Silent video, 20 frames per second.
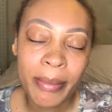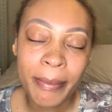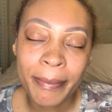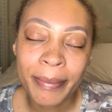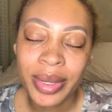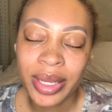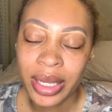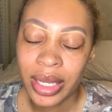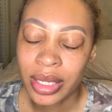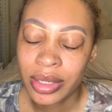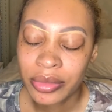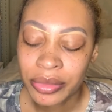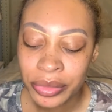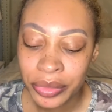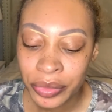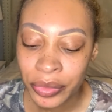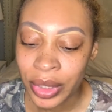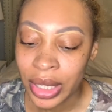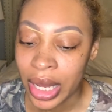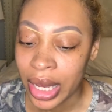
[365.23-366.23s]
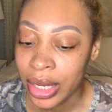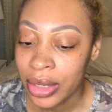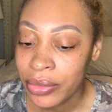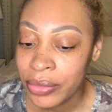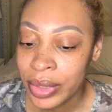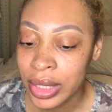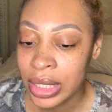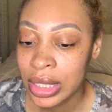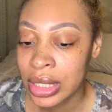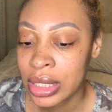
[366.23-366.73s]
but when I
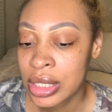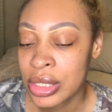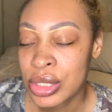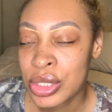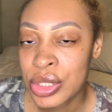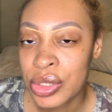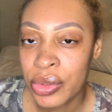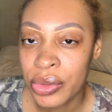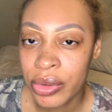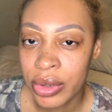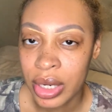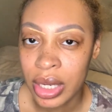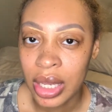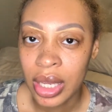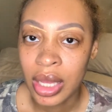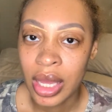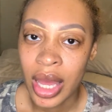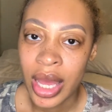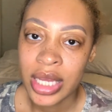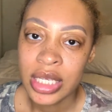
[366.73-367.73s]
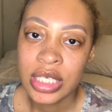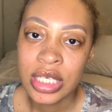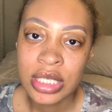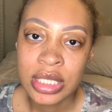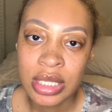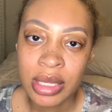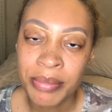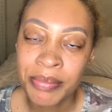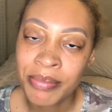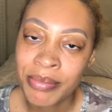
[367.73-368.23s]
read this story, I
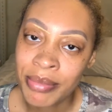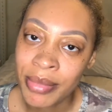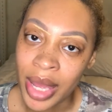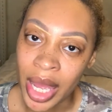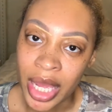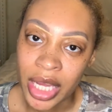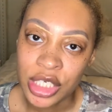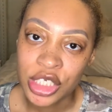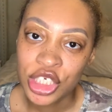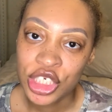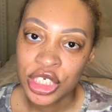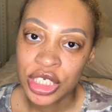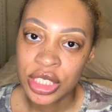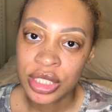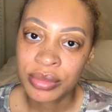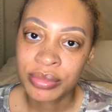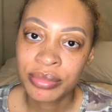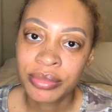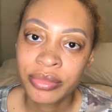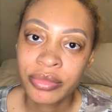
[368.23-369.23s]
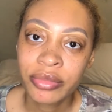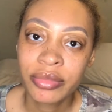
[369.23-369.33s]
just imagine